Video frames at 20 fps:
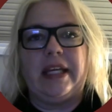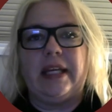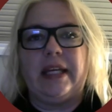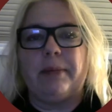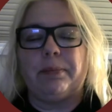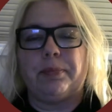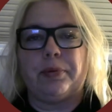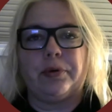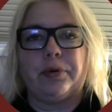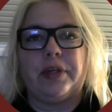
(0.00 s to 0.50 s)

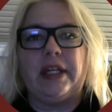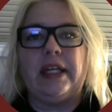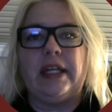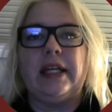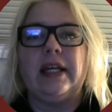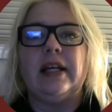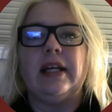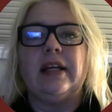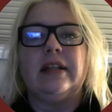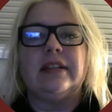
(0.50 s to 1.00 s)

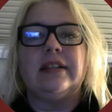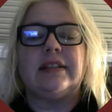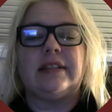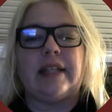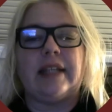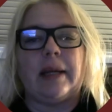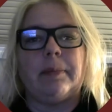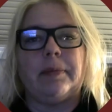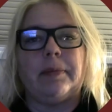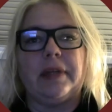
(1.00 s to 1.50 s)

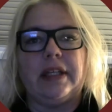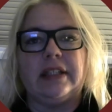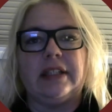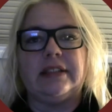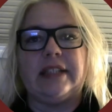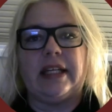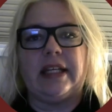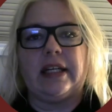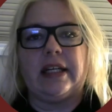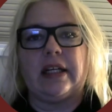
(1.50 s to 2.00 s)
pre-sampling
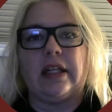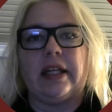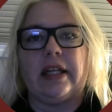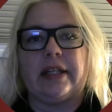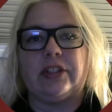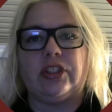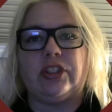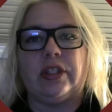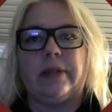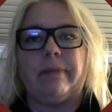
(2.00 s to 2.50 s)
and data
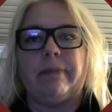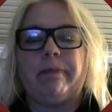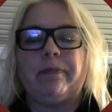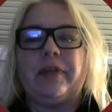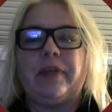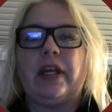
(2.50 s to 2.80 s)
collection